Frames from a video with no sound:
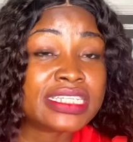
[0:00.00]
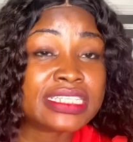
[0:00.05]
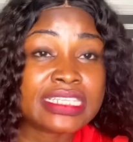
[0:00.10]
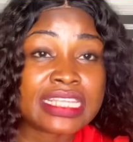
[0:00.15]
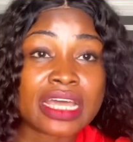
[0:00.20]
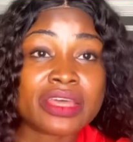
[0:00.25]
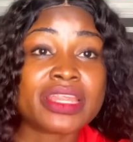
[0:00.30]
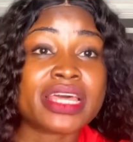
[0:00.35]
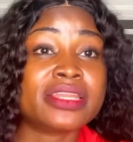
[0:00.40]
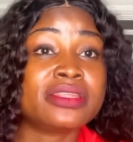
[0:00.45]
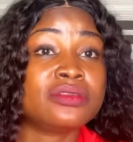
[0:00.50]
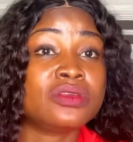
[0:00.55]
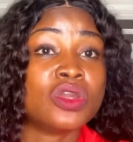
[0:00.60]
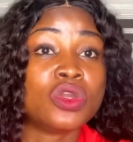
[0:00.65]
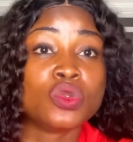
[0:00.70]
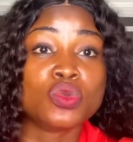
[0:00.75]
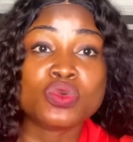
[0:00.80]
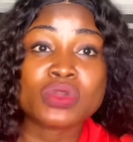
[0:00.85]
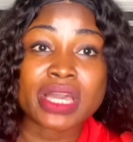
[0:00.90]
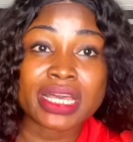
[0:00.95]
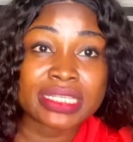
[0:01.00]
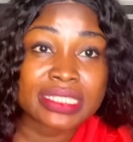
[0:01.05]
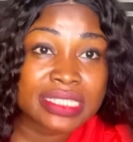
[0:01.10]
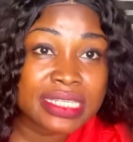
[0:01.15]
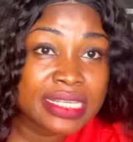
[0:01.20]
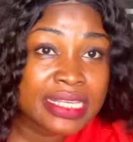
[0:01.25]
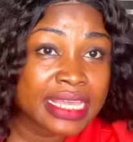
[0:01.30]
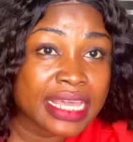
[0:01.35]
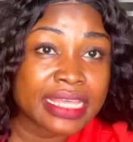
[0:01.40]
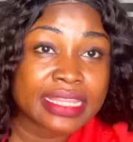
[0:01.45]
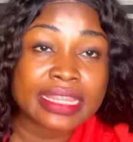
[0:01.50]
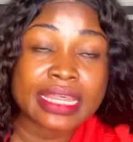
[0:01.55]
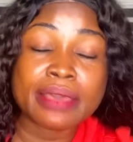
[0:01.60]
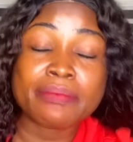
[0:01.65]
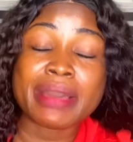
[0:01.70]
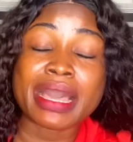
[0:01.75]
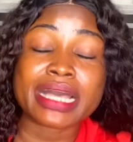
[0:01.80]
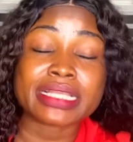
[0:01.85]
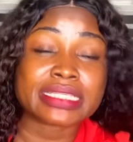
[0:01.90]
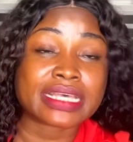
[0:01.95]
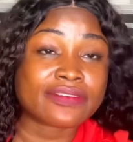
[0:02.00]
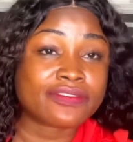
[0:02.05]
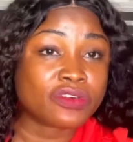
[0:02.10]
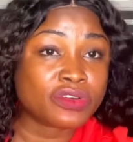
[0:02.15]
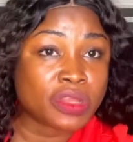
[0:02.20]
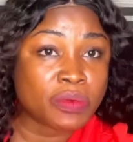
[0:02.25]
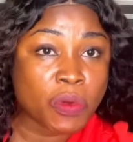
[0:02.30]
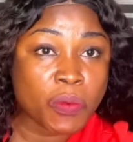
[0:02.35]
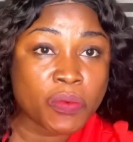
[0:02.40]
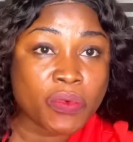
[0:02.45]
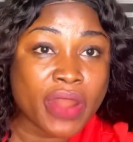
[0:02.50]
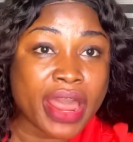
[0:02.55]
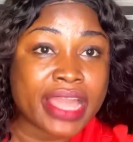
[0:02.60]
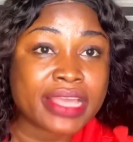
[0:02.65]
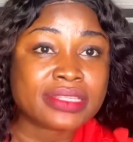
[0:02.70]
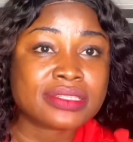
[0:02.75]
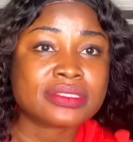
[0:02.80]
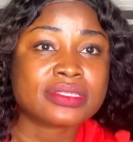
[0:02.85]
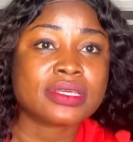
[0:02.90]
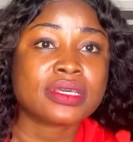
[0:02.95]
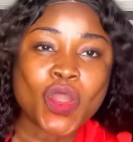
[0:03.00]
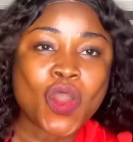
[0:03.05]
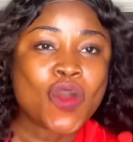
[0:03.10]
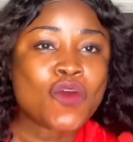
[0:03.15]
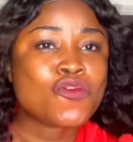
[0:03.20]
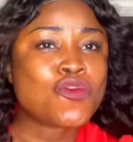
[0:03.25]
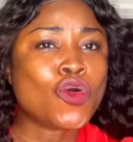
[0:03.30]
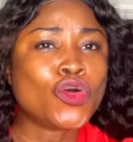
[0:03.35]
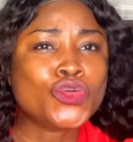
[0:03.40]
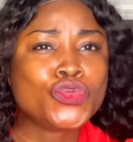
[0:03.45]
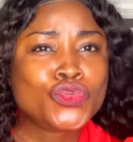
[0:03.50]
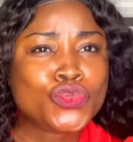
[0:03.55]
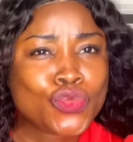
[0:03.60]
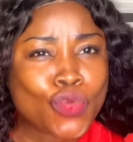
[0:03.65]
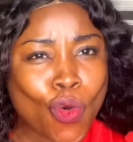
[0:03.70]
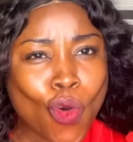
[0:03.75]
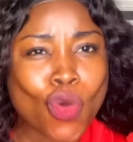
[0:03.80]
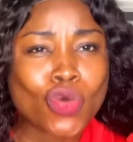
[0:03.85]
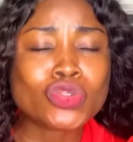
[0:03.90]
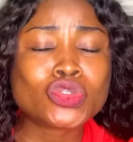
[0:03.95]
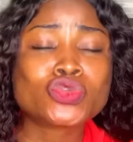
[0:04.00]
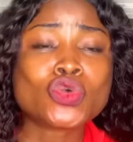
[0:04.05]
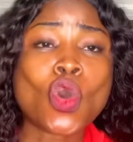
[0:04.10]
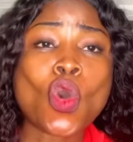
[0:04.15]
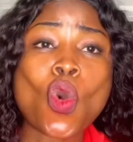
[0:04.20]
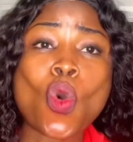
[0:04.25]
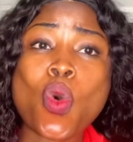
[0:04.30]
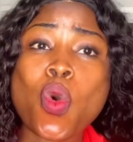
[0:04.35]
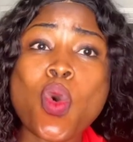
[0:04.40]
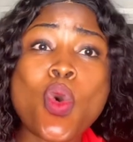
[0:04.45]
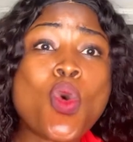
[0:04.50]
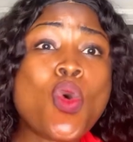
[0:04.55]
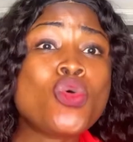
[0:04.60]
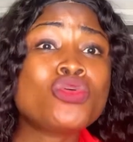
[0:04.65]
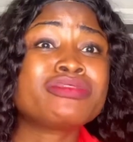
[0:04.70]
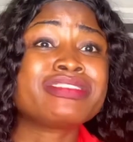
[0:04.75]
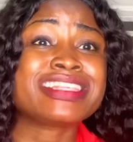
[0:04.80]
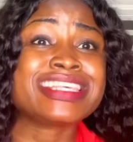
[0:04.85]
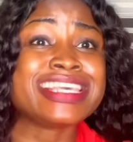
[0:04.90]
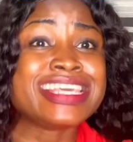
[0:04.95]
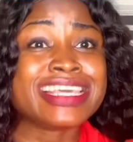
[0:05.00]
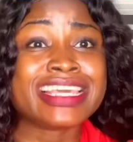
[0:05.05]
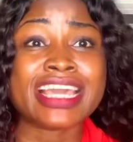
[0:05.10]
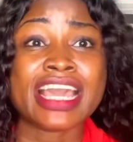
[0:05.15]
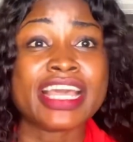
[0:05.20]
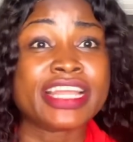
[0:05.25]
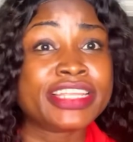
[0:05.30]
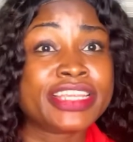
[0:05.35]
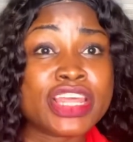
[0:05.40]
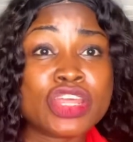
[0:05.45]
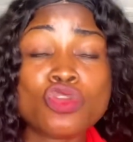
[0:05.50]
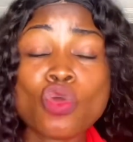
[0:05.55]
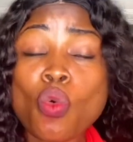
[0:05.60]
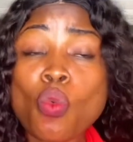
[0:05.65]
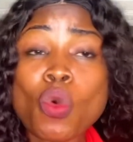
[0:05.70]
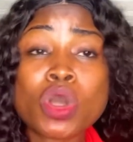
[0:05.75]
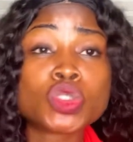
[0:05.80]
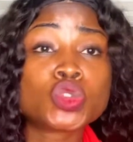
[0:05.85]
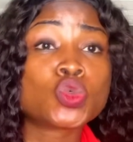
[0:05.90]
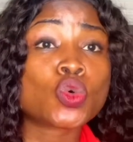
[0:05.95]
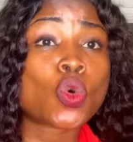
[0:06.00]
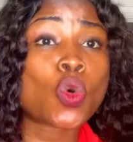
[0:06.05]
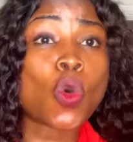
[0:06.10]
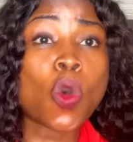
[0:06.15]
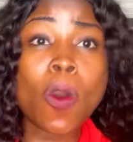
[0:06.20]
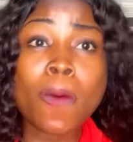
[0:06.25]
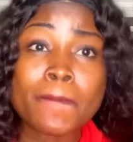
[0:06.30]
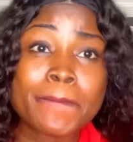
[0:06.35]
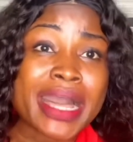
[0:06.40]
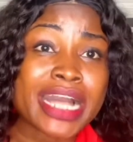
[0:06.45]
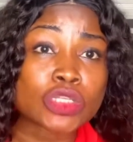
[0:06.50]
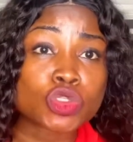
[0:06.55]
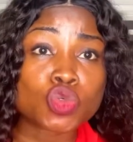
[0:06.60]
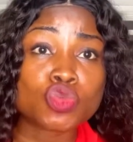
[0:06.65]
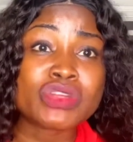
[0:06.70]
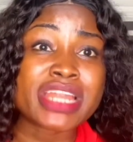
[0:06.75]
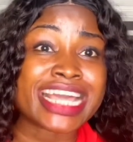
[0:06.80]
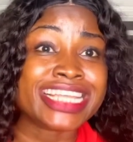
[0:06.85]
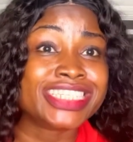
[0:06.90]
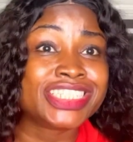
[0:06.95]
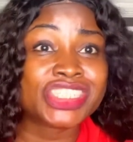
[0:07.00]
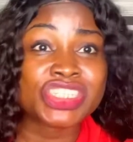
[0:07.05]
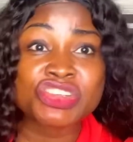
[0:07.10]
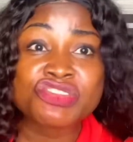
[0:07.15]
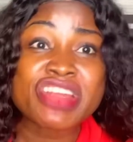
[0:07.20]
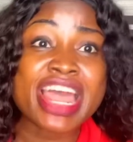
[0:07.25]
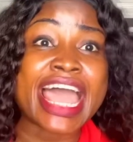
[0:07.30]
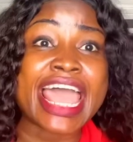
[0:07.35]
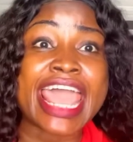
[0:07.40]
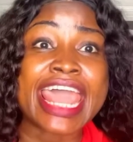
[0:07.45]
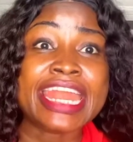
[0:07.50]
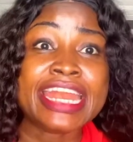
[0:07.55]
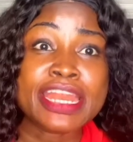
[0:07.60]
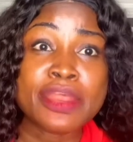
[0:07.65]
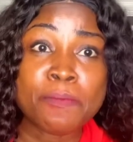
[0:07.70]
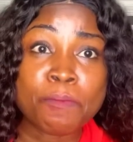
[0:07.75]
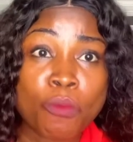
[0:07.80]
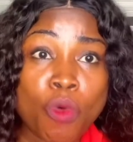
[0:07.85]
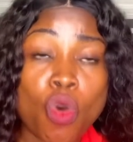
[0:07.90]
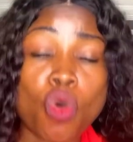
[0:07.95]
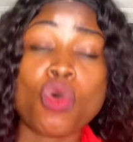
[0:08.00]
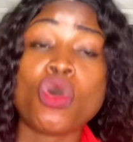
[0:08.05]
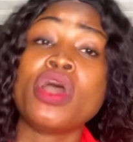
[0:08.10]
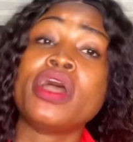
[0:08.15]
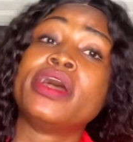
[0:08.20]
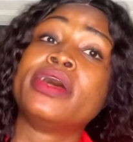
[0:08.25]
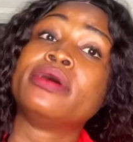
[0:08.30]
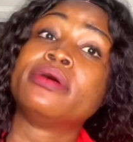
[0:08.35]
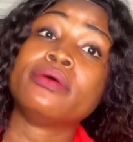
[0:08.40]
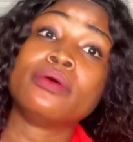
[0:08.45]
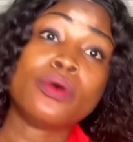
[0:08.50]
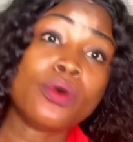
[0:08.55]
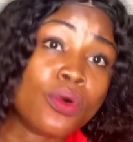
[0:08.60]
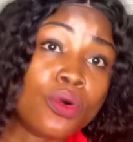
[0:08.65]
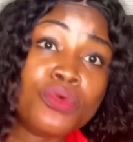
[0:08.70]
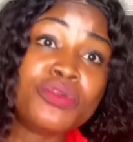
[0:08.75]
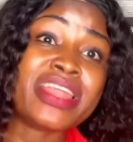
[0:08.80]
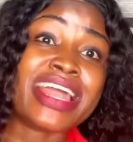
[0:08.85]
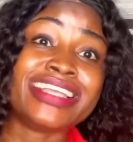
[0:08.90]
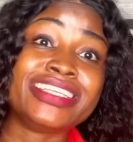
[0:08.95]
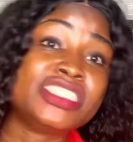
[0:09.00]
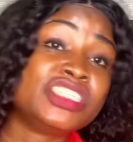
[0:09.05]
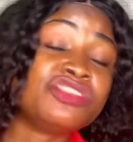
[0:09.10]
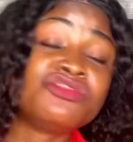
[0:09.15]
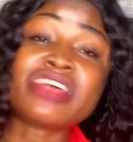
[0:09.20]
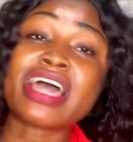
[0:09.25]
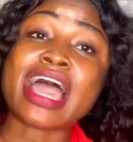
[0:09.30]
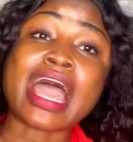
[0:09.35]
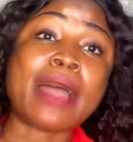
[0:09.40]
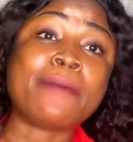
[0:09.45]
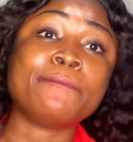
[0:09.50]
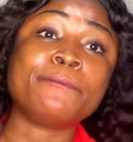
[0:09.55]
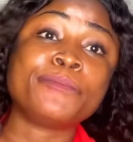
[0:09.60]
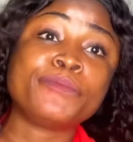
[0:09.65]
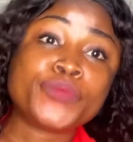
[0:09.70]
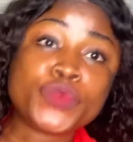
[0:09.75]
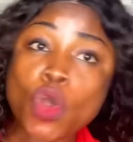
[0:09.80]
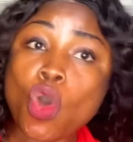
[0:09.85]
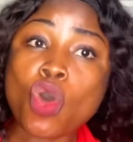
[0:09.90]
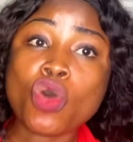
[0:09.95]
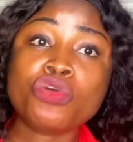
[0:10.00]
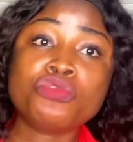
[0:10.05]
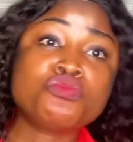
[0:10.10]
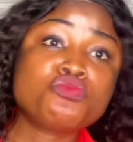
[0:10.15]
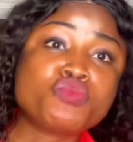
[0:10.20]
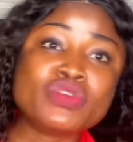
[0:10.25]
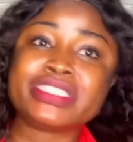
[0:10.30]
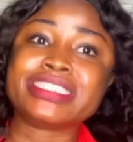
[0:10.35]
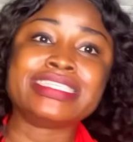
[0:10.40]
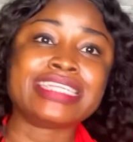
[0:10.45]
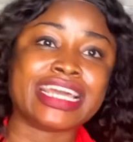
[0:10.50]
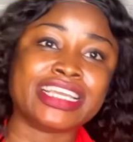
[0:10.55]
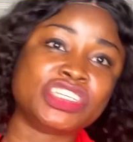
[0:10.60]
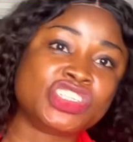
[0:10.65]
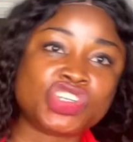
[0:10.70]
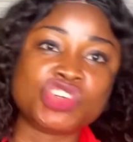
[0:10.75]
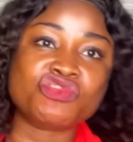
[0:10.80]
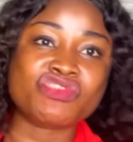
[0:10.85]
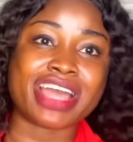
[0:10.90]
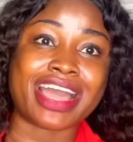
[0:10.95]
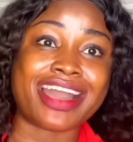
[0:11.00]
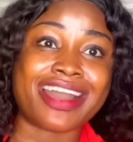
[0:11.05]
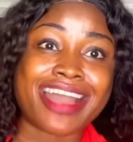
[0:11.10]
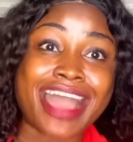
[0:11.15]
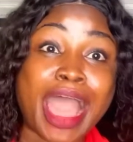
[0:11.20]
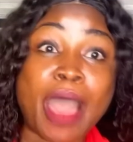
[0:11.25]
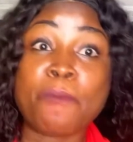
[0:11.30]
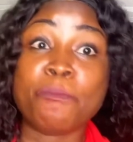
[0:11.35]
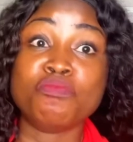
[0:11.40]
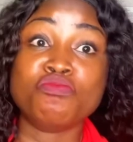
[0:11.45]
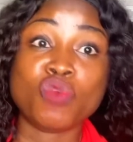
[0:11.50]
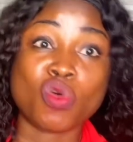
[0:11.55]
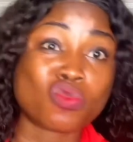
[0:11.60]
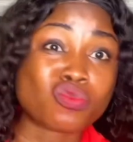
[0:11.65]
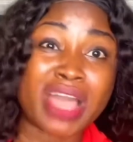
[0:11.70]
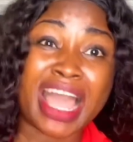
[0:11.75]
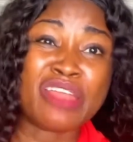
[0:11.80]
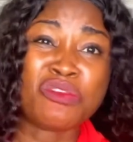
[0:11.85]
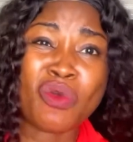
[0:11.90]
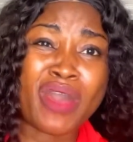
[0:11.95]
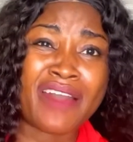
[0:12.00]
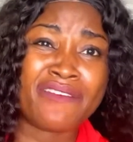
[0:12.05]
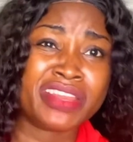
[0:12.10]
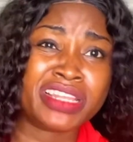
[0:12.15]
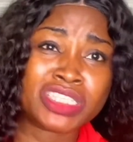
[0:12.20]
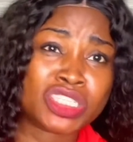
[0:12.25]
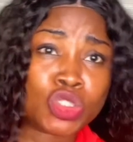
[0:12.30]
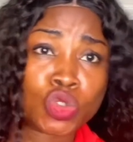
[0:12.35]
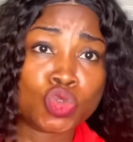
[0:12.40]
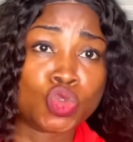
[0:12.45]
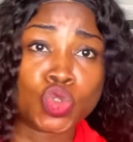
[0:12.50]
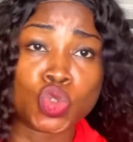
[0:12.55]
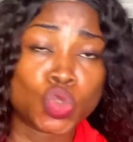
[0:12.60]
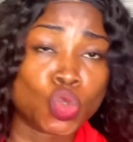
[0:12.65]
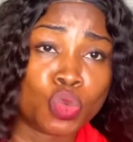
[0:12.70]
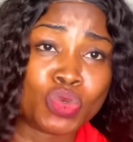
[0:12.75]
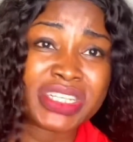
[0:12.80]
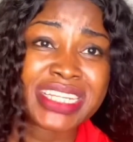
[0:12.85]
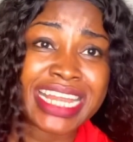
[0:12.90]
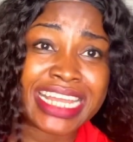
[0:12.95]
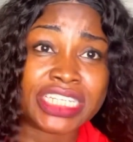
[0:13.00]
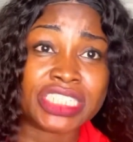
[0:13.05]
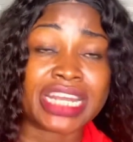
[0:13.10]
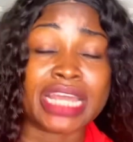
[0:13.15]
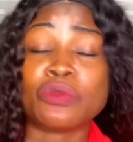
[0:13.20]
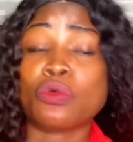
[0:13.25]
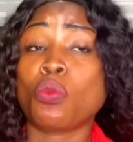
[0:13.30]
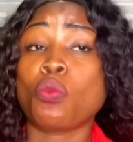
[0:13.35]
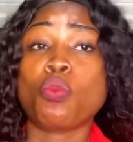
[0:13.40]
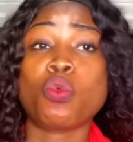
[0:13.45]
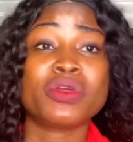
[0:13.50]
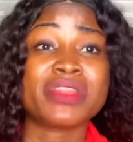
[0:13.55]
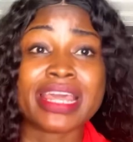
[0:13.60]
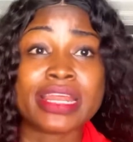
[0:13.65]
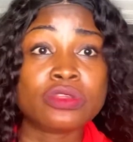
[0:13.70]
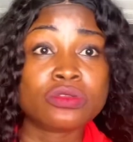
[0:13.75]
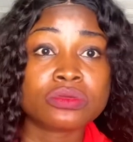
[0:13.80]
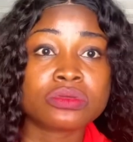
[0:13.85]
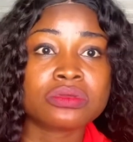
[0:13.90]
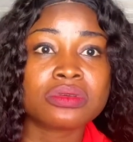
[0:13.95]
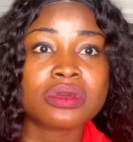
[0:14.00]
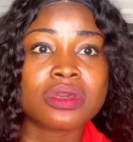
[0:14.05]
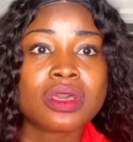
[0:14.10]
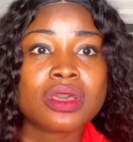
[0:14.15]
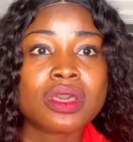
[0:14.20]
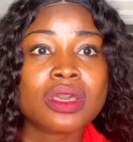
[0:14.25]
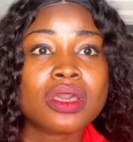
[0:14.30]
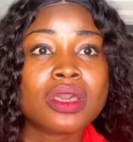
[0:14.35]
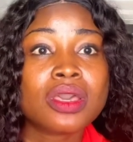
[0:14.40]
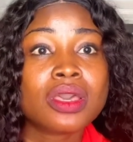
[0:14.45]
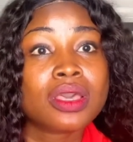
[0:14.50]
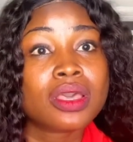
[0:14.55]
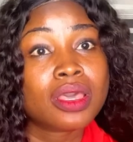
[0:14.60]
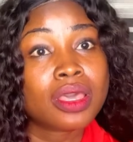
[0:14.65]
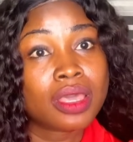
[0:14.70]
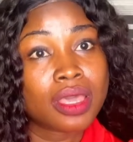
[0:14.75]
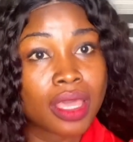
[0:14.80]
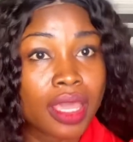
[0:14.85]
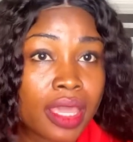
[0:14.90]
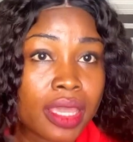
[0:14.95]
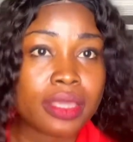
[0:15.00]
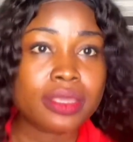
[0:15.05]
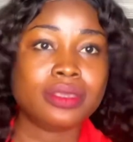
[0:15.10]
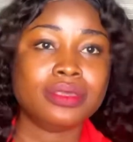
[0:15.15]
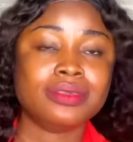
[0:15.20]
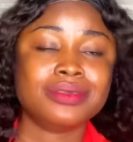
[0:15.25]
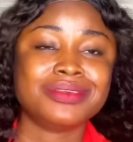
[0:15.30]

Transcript: now that you can still get them at affordable price. For those who think they don't want to come back to Nigeria anymore, oh Nigeria, I'm done with Nigeria, I don't have anything to do with Nigeria, I don't want anything. Hey,